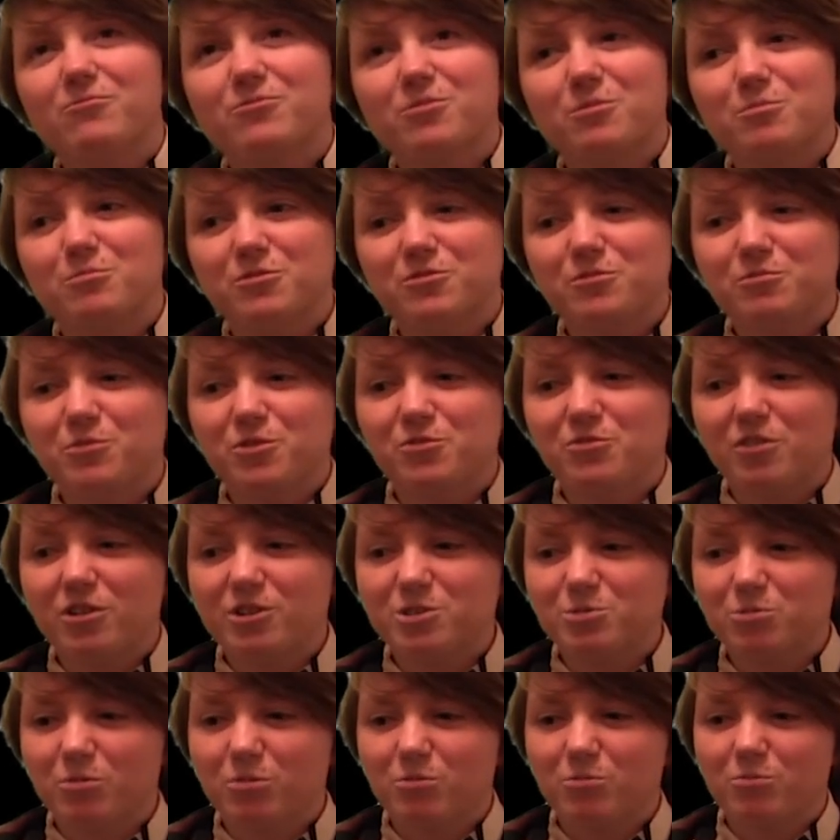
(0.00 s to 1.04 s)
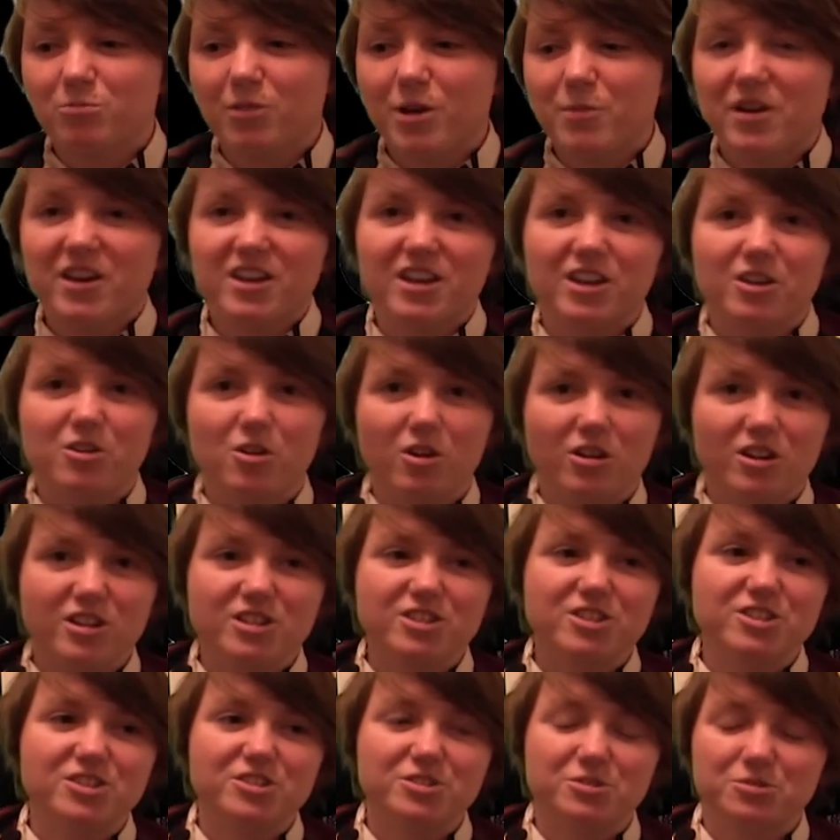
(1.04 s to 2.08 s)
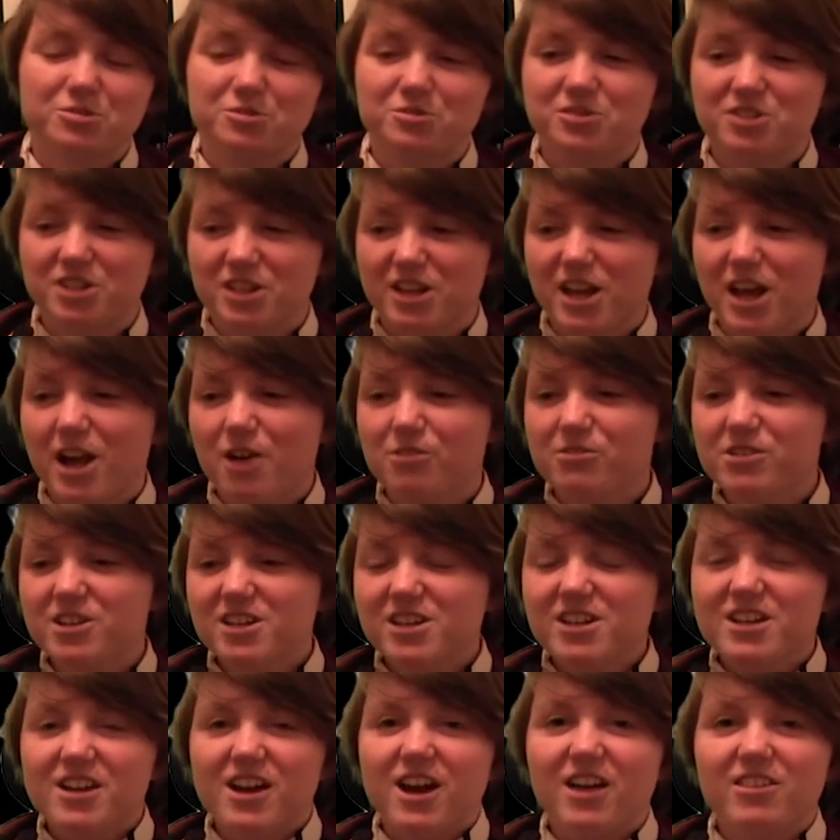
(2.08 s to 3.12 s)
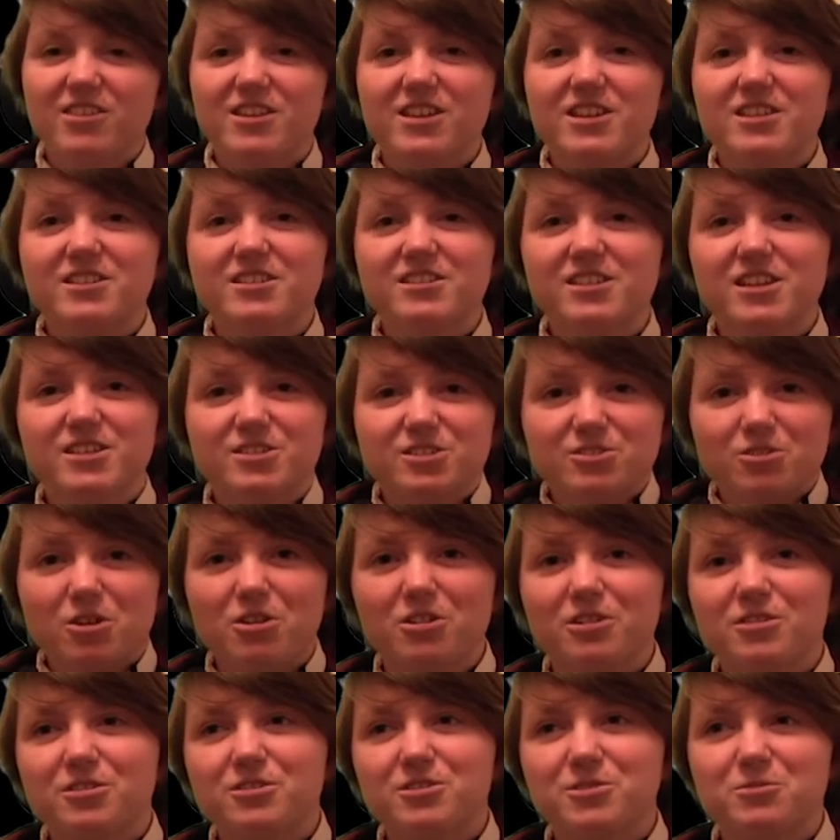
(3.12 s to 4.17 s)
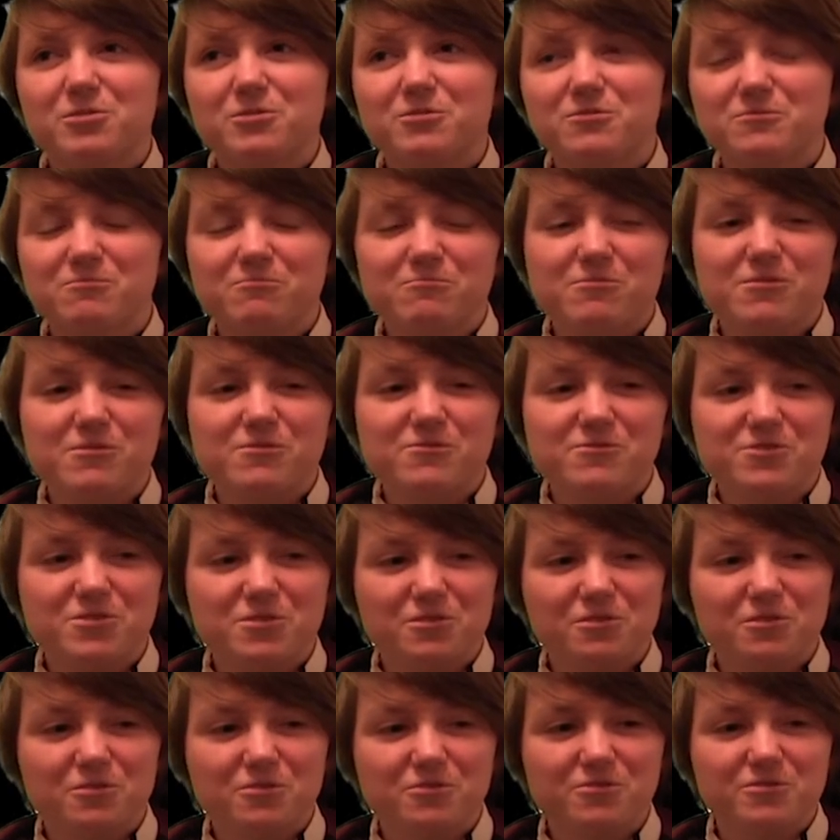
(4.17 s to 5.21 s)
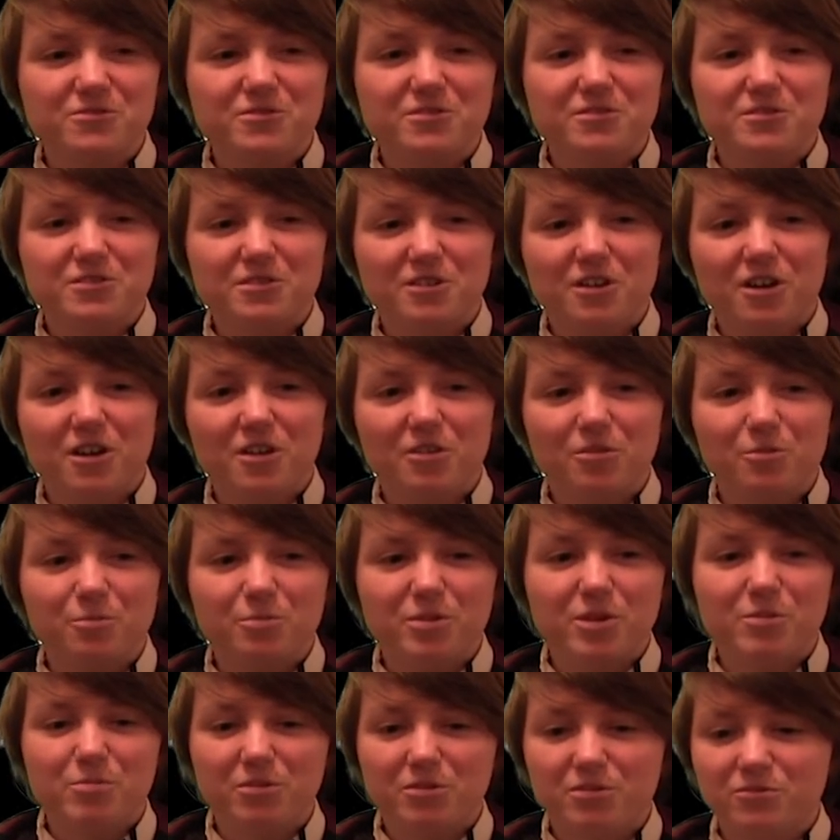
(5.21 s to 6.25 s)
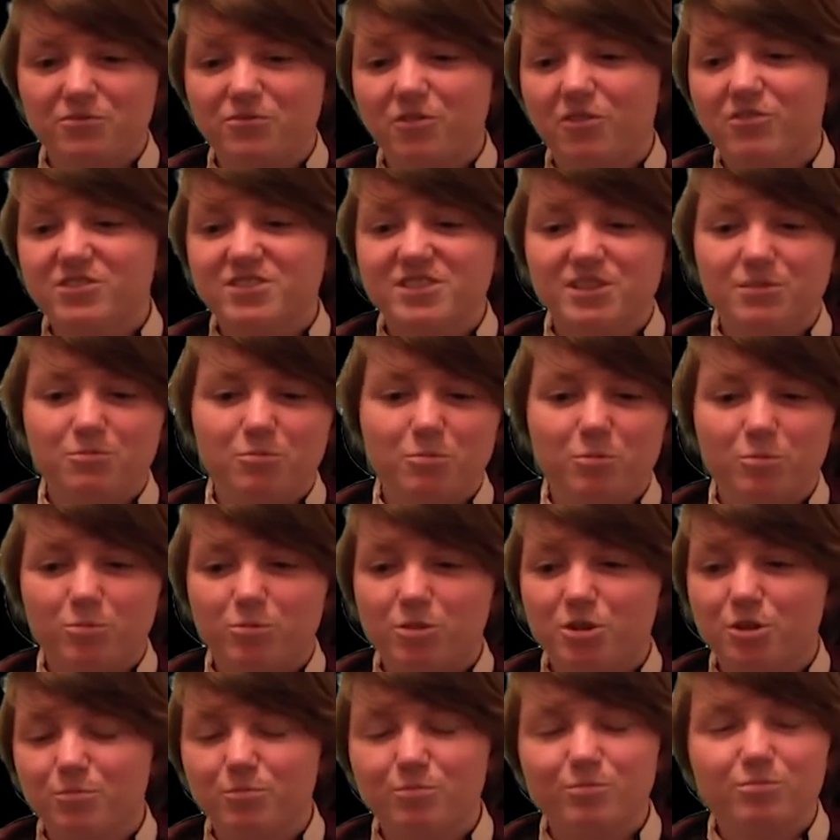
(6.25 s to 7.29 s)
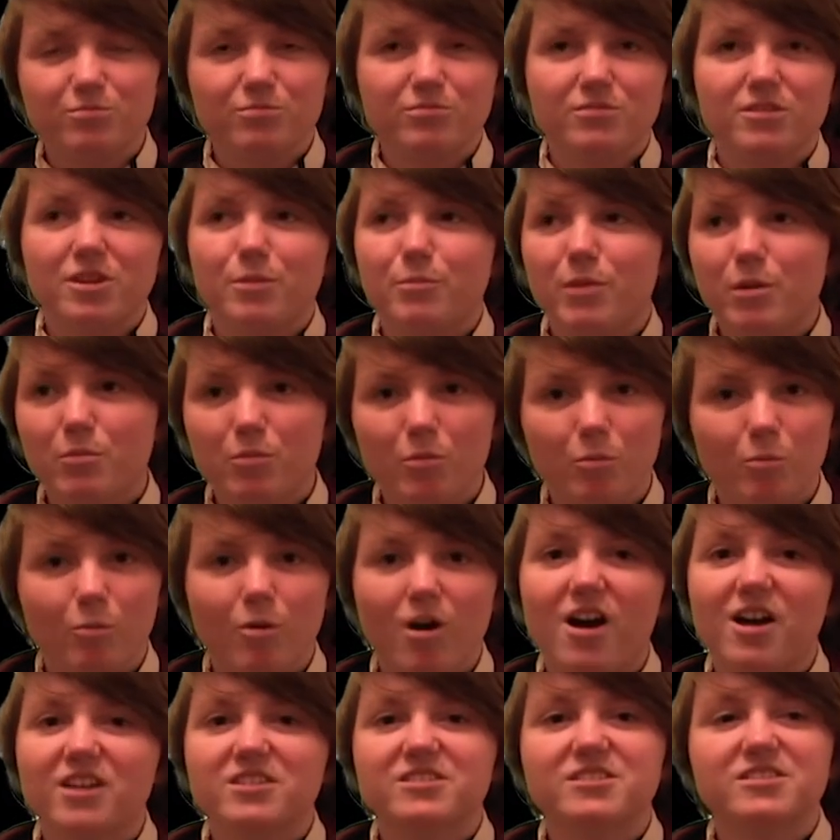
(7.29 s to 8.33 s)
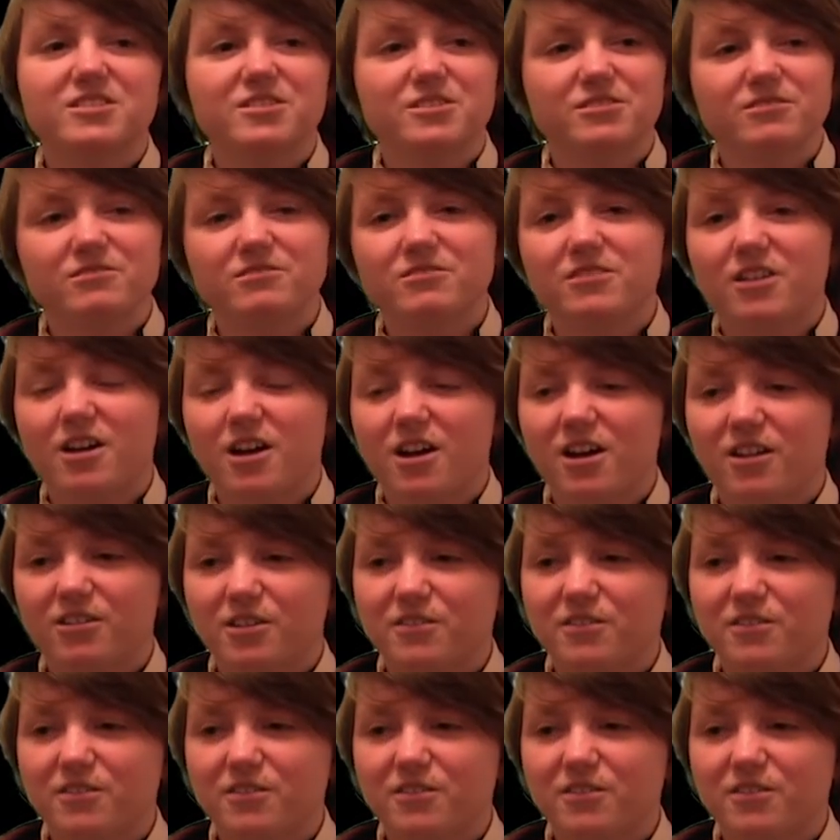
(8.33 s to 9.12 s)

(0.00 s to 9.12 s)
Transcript: from from the first one way back in college to, to now. I think it's it's an honour because we've we've sort of other people have obviously commitment wise couldn't uh,